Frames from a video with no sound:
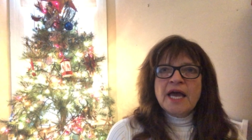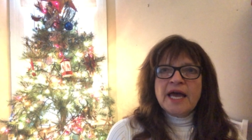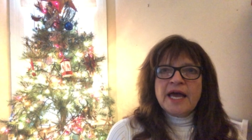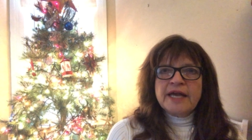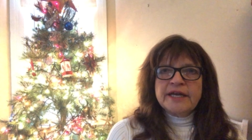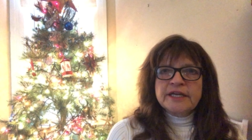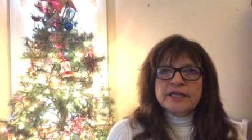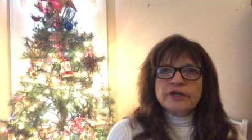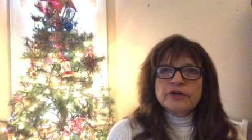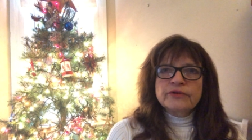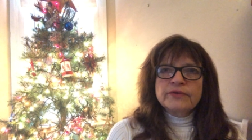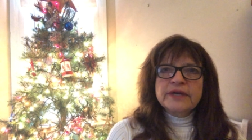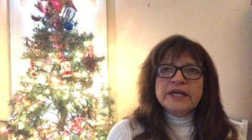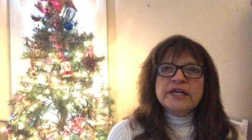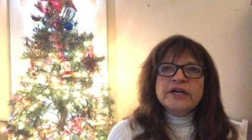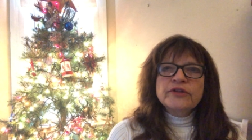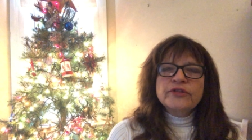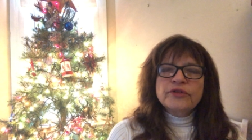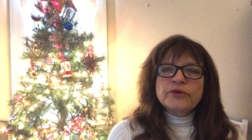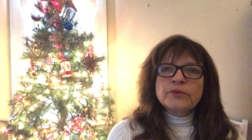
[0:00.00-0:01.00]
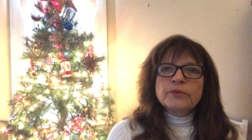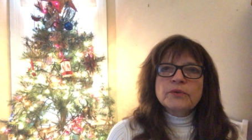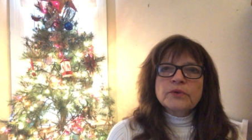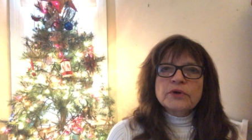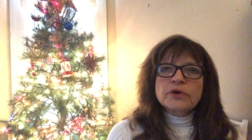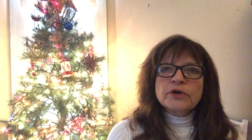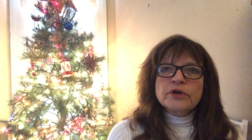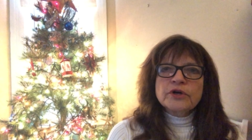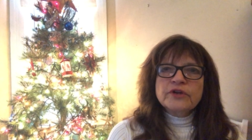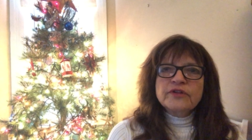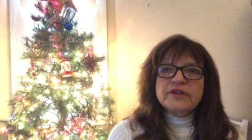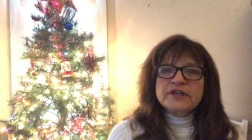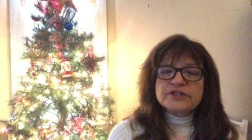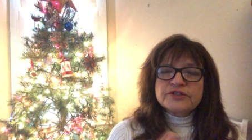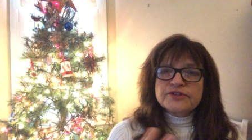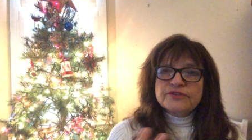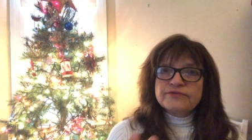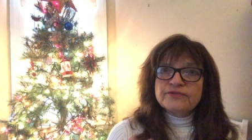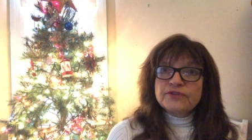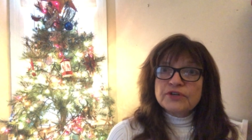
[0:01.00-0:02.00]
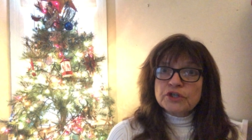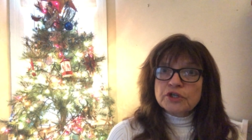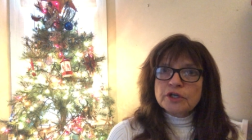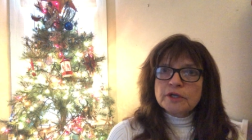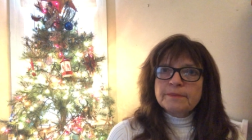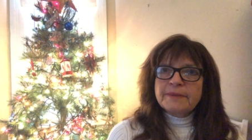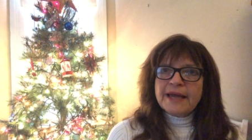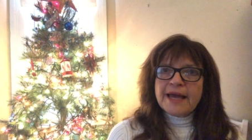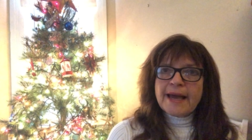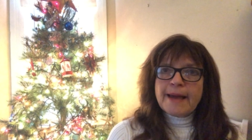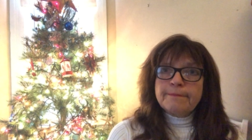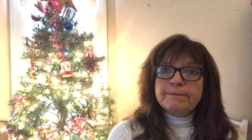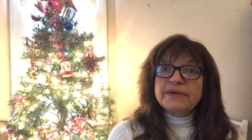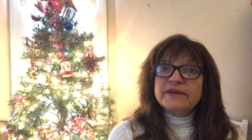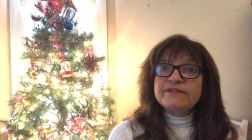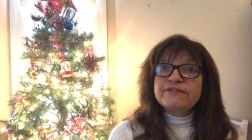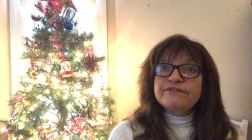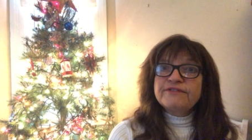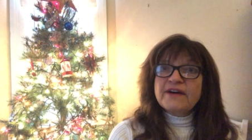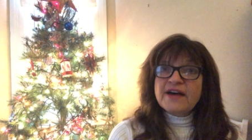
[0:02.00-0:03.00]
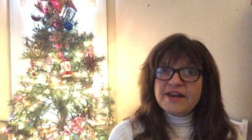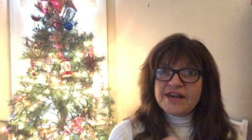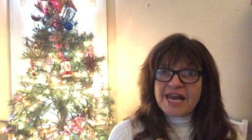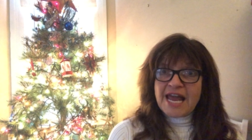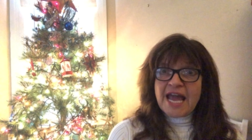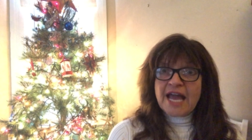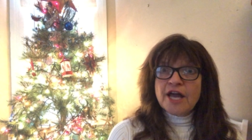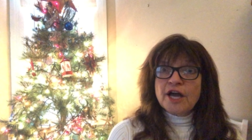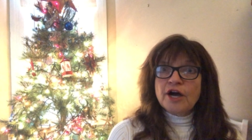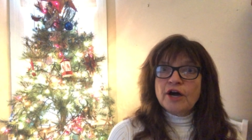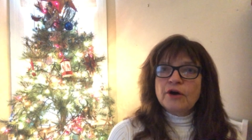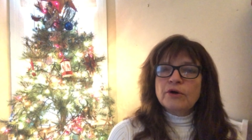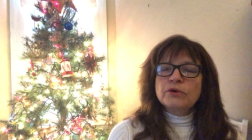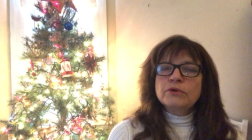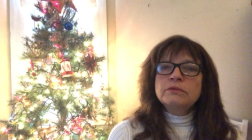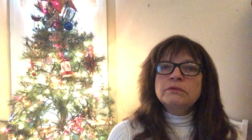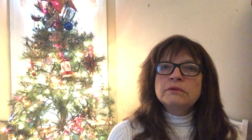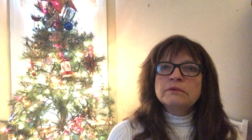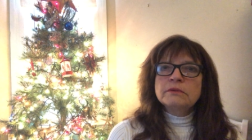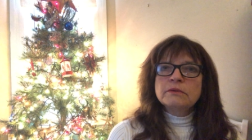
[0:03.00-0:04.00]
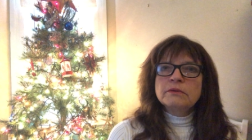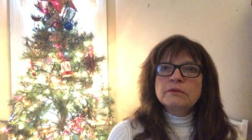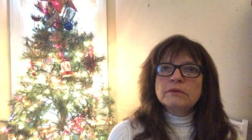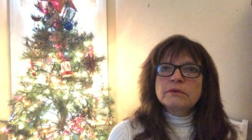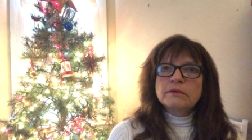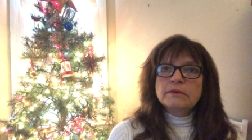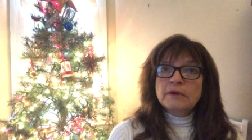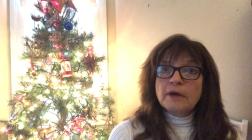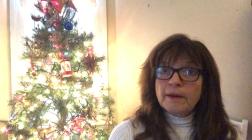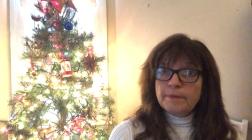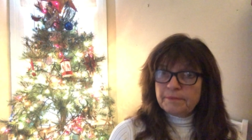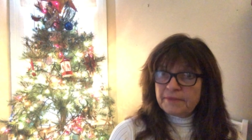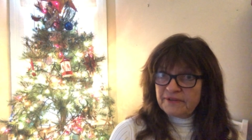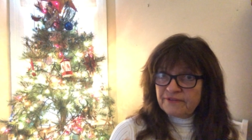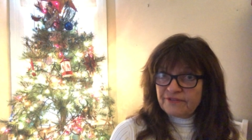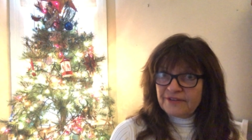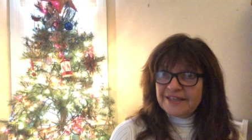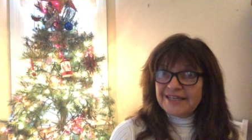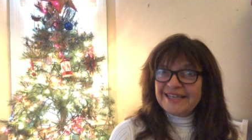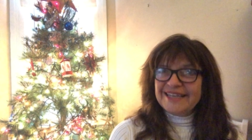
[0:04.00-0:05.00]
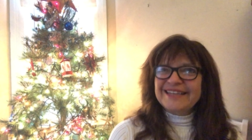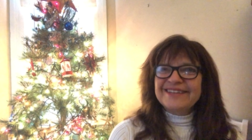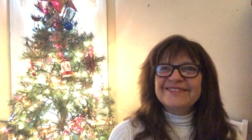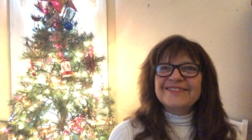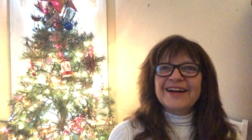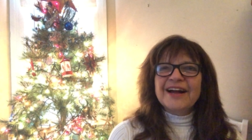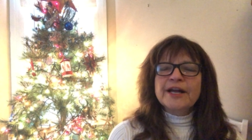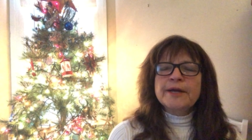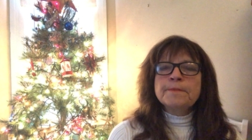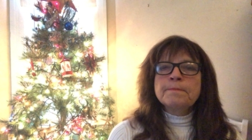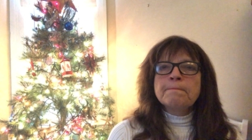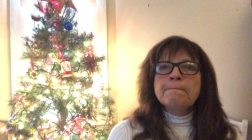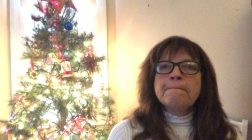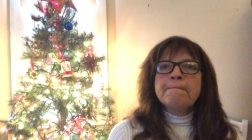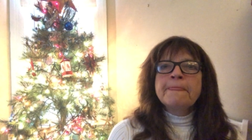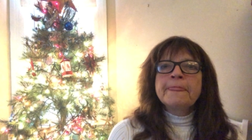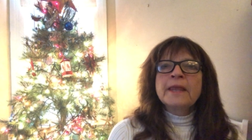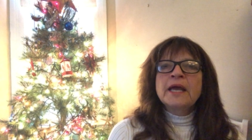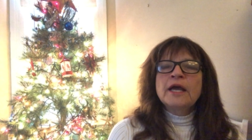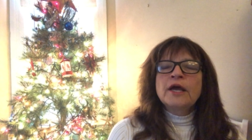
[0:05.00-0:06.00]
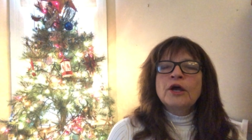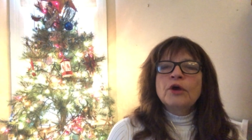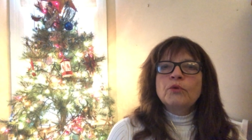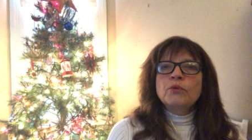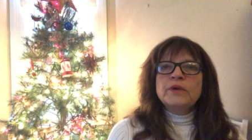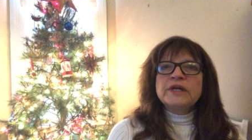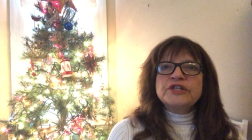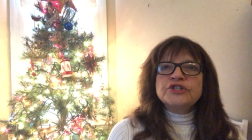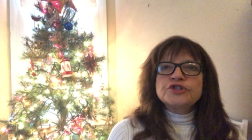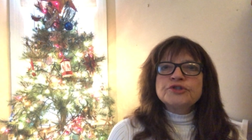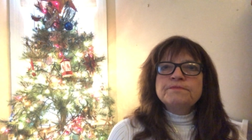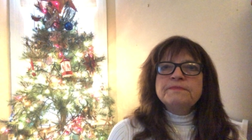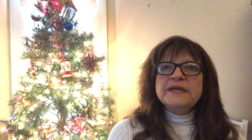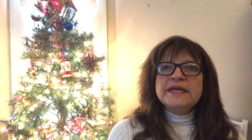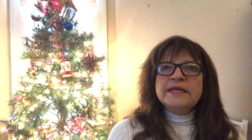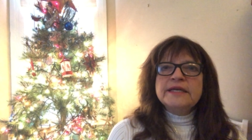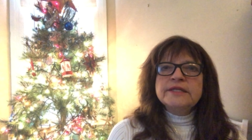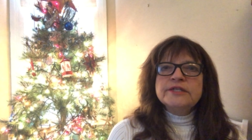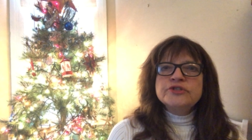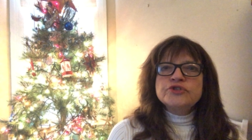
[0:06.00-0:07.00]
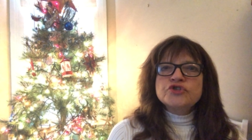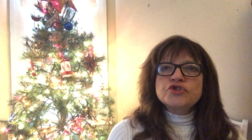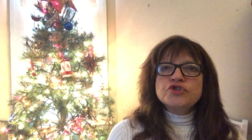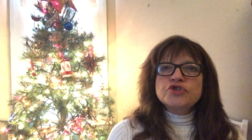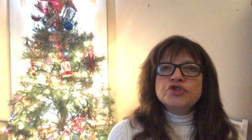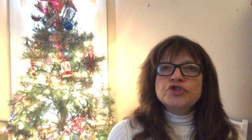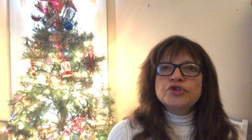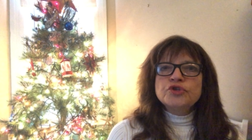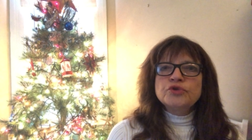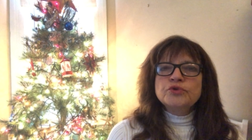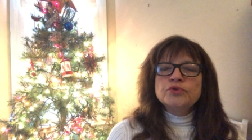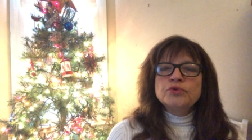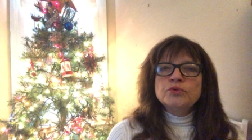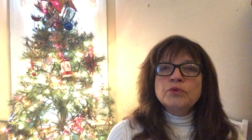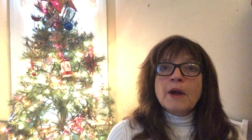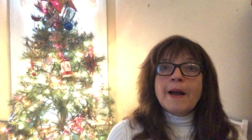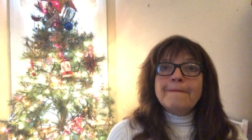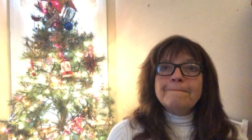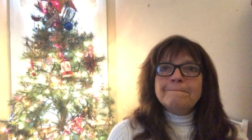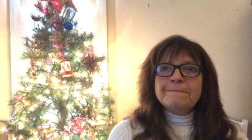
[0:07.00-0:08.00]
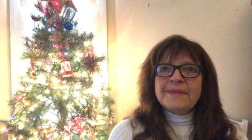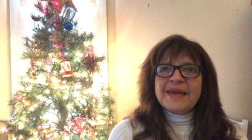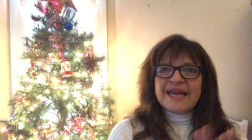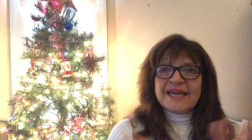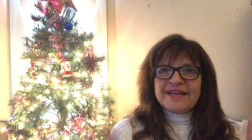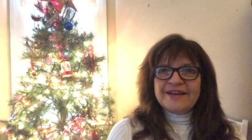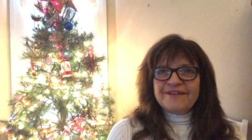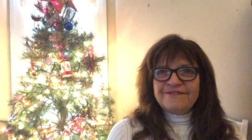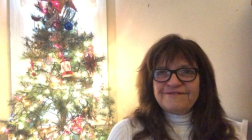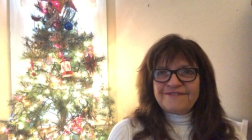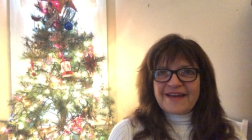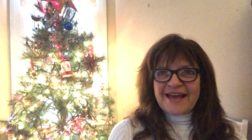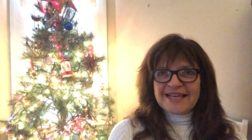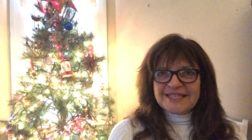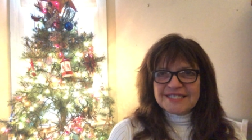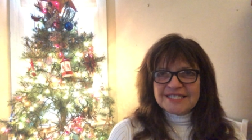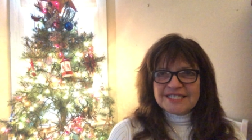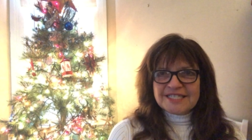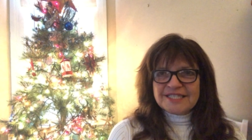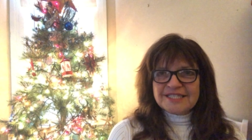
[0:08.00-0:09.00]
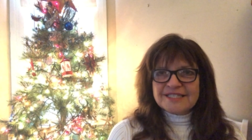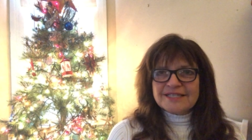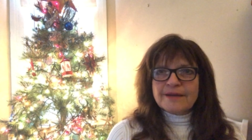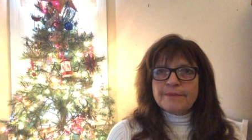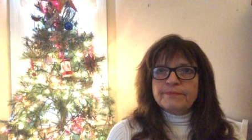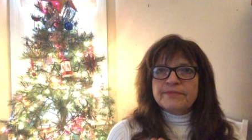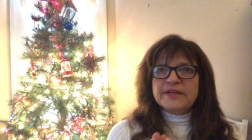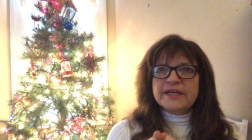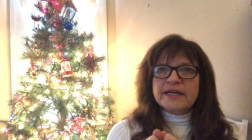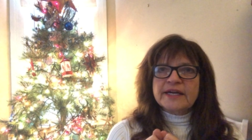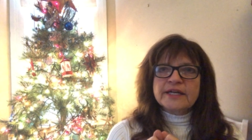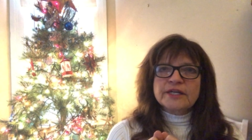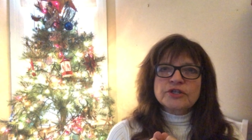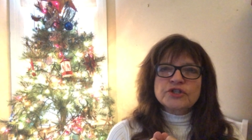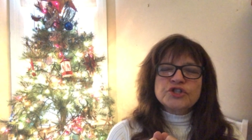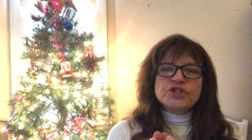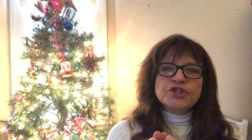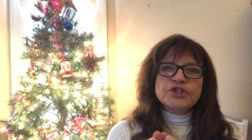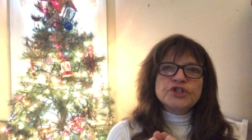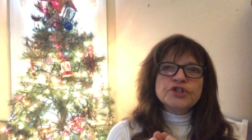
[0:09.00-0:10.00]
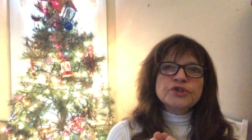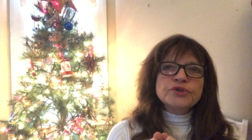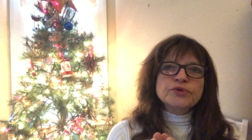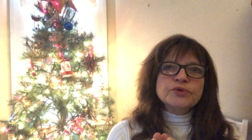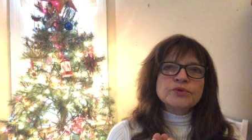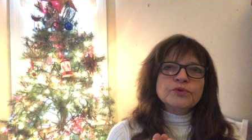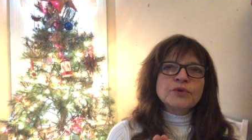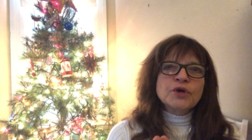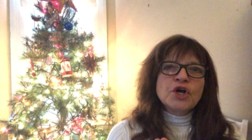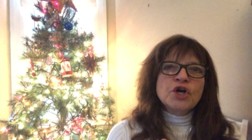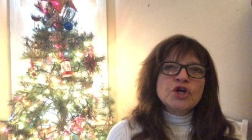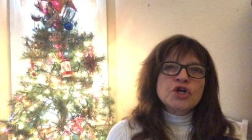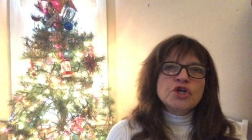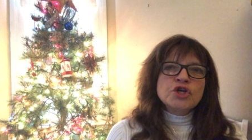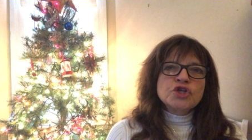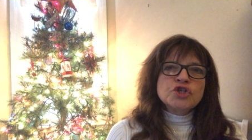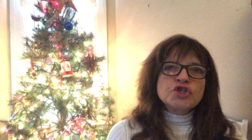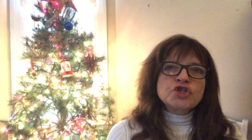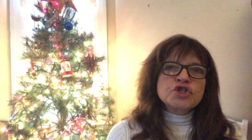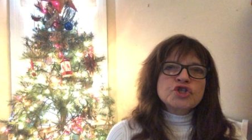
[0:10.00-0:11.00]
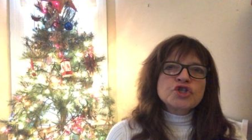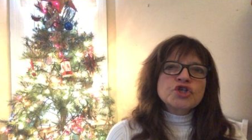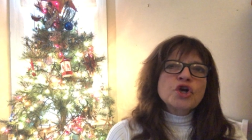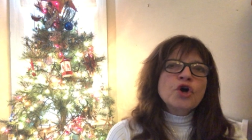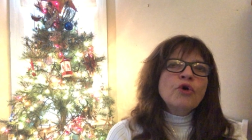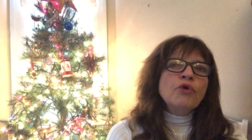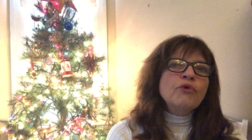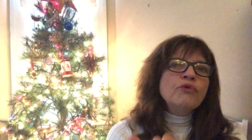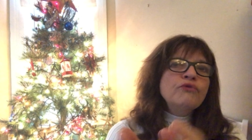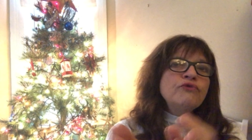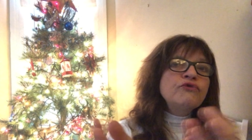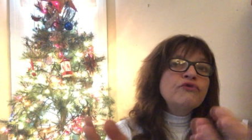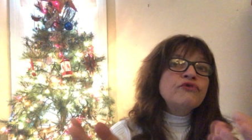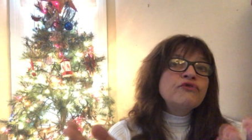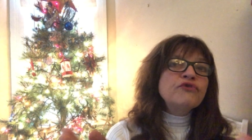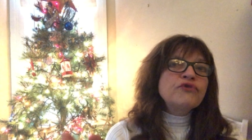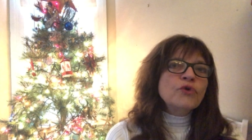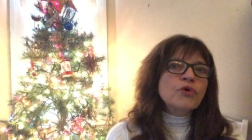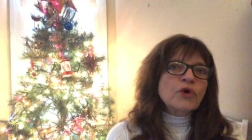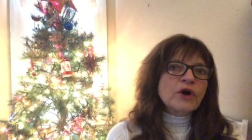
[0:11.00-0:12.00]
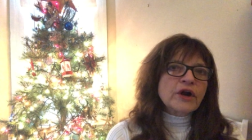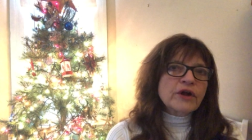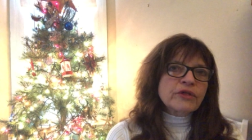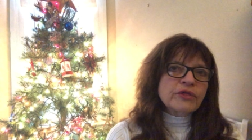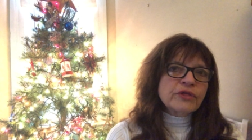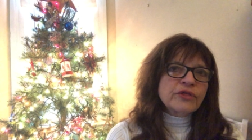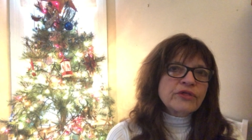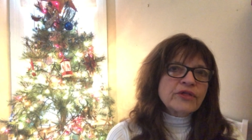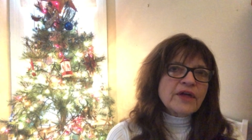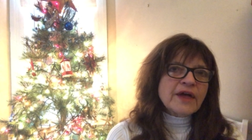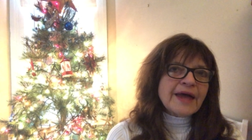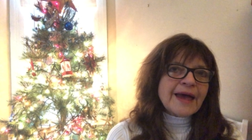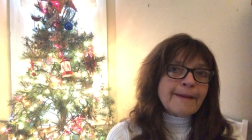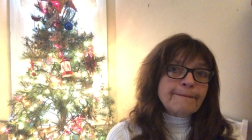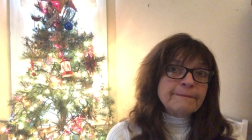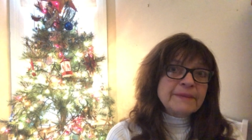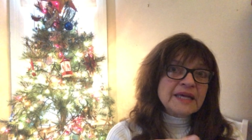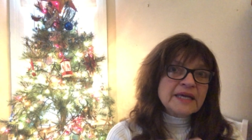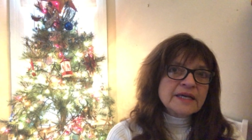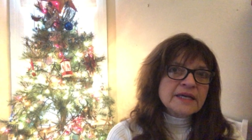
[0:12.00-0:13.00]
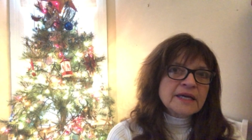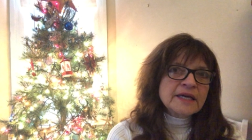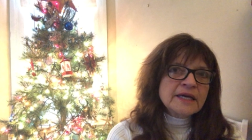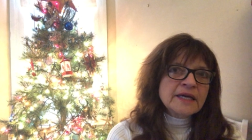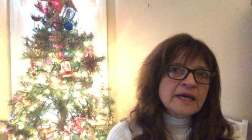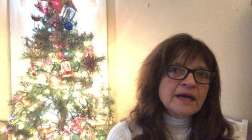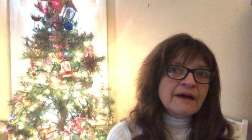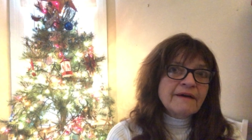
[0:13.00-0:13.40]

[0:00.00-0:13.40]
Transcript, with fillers: And in Greek, the word, there's a verb, epiphaneo, epiphany, right? which means to manifest something, to show forth, epi